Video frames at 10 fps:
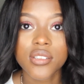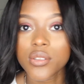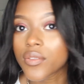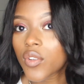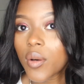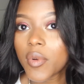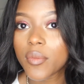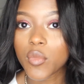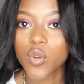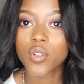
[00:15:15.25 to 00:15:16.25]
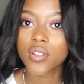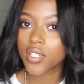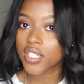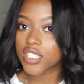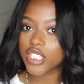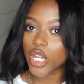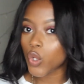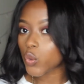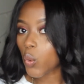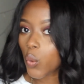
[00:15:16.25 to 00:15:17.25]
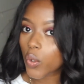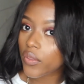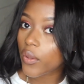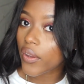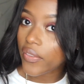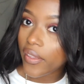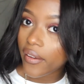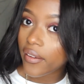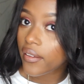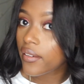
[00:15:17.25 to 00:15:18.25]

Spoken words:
so I've got a bit more, you know, going there.